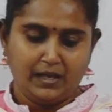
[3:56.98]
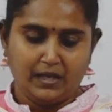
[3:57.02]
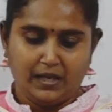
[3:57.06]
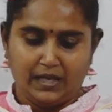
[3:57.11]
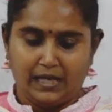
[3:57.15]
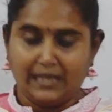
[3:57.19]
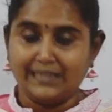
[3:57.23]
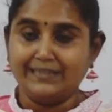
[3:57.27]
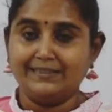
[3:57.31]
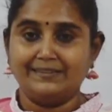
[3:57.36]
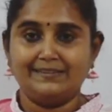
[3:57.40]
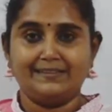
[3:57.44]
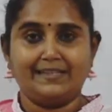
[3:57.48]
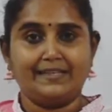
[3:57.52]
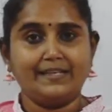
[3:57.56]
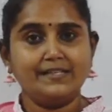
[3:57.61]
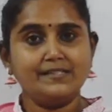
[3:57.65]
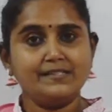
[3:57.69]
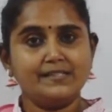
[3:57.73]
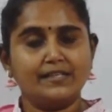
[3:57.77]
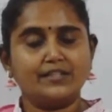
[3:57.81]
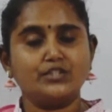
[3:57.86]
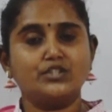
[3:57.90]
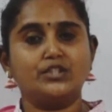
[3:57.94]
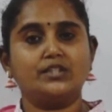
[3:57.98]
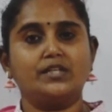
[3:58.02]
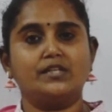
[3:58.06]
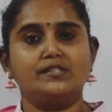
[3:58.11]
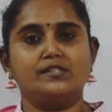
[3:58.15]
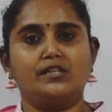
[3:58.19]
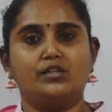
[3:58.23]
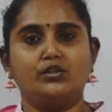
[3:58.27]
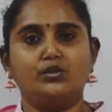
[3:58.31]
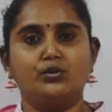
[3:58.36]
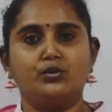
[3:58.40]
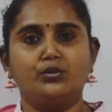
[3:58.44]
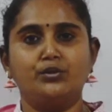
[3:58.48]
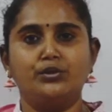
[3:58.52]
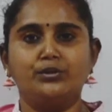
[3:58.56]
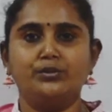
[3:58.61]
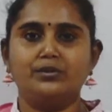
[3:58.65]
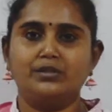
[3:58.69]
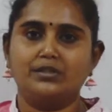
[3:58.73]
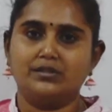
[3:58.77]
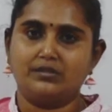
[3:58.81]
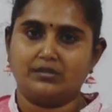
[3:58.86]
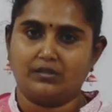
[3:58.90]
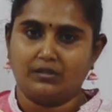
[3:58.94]
And the second section, as I told you,
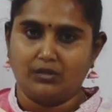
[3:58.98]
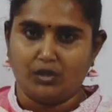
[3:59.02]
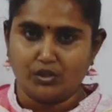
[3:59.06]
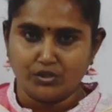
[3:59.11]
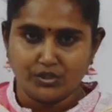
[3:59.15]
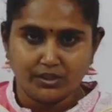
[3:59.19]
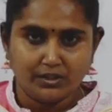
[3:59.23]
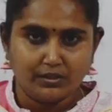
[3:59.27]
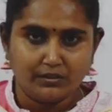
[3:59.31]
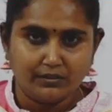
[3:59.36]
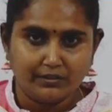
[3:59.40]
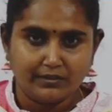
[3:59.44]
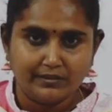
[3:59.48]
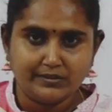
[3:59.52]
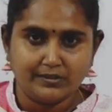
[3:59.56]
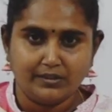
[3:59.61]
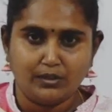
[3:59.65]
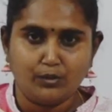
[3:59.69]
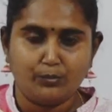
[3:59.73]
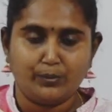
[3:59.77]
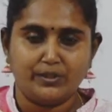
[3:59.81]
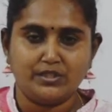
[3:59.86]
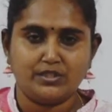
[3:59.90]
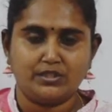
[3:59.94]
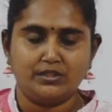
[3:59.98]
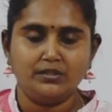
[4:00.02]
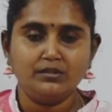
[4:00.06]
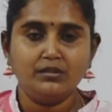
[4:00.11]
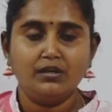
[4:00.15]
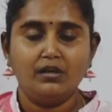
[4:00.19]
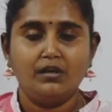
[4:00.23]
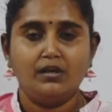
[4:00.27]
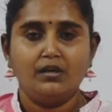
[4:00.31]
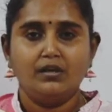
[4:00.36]
it is a logical reasoning question.